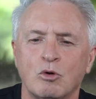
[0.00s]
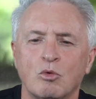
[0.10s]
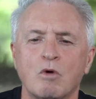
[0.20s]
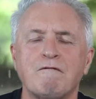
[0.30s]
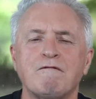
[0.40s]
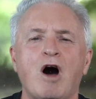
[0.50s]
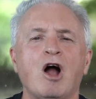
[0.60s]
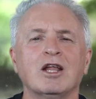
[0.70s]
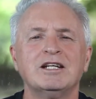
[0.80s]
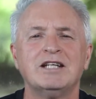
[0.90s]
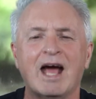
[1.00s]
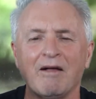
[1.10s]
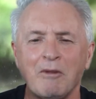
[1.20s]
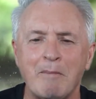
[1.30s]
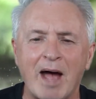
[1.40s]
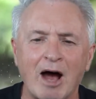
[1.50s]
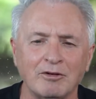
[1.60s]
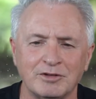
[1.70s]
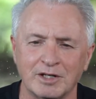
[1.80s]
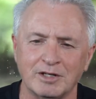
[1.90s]
or falling down the
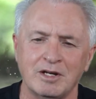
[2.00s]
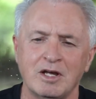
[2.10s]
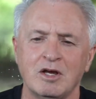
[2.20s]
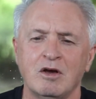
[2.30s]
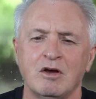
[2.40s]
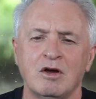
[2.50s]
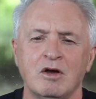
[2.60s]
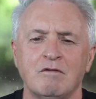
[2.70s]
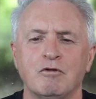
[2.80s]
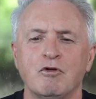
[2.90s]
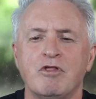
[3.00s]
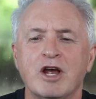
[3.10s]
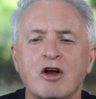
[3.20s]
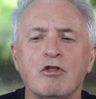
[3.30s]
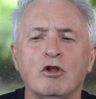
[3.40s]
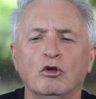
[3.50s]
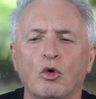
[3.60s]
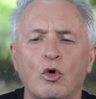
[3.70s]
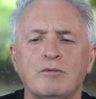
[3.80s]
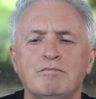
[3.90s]
mountain. For there the
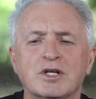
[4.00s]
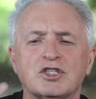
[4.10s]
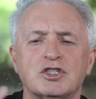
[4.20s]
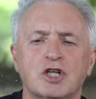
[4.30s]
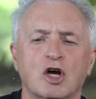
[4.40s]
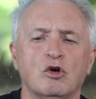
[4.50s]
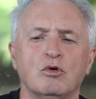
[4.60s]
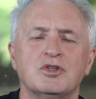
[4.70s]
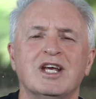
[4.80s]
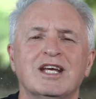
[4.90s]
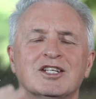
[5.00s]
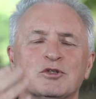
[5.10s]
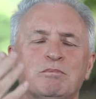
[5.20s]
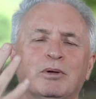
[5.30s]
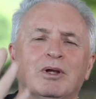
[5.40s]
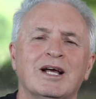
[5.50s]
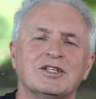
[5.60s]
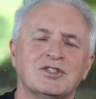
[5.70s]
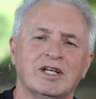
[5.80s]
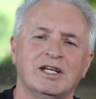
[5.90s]
Lord bestows His
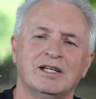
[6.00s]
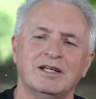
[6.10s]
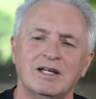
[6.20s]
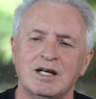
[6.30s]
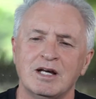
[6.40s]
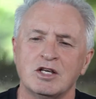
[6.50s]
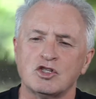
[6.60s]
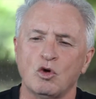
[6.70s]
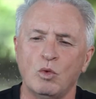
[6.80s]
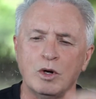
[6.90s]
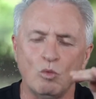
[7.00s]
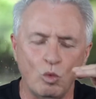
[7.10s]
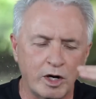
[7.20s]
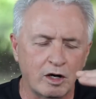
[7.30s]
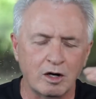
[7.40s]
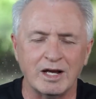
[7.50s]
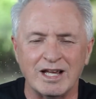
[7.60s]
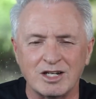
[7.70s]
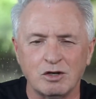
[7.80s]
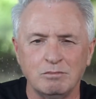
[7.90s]
blessing. So when we're
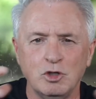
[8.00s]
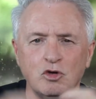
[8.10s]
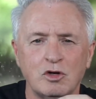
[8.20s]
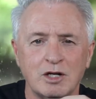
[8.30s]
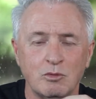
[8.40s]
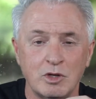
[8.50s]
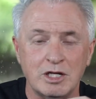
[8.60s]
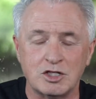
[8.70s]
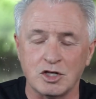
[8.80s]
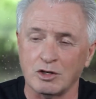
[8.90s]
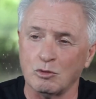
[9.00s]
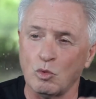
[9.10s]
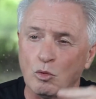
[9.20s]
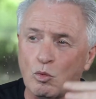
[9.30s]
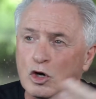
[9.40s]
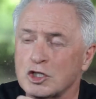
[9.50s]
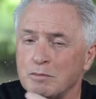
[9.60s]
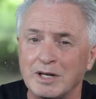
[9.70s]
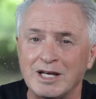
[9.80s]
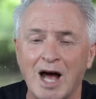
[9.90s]
in community with each other, we're
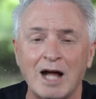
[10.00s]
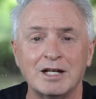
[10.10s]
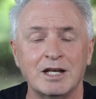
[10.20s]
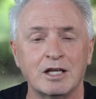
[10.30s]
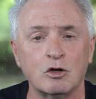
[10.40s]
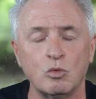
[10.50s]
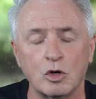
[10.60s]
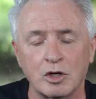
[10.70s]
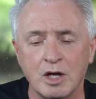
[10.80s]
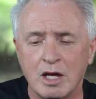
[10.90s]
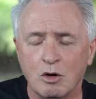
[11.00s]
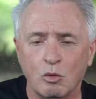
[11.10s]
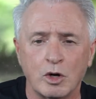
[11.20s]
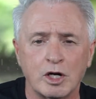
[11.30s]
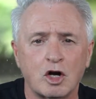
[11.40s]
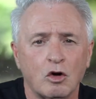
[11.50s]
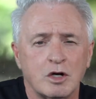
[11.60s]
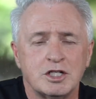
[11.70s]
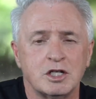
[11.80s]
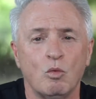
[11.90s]
worshiping God together, we're, we're
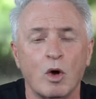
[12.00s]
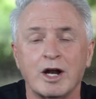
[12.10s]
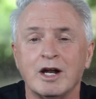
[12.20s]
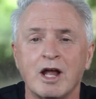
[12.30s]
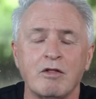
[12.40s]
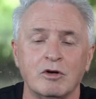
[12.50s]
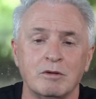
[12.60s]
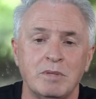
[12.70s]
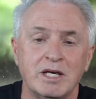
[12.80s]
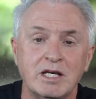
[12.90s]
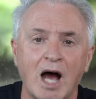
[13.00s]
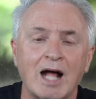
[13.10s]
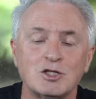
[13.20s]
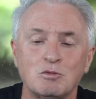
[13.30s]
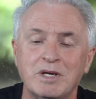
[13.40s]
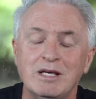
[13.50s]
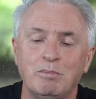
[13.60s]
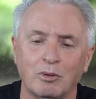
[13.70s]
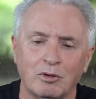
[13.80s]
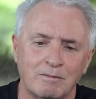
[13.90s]
encouraging one another to be God's
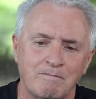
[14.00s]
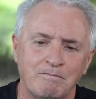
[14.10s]
people,